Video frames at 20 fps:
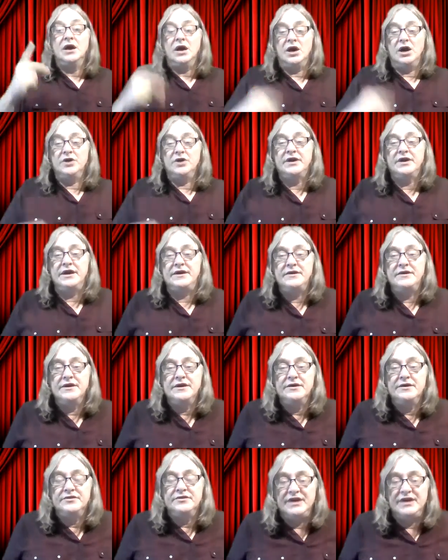Okay,
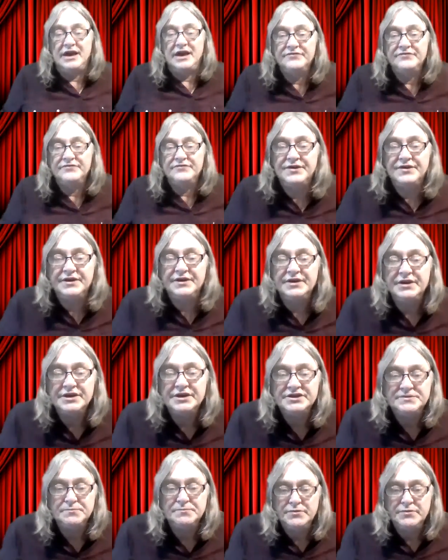the other thing
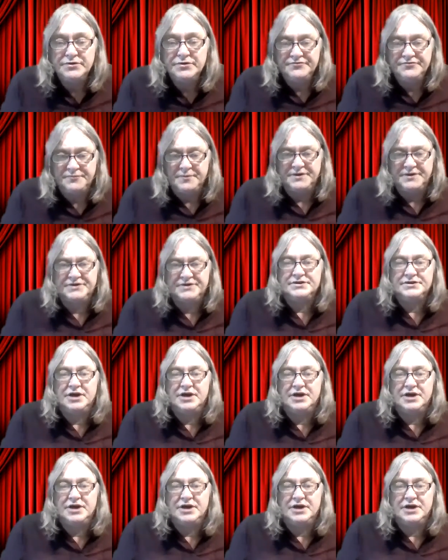is movement.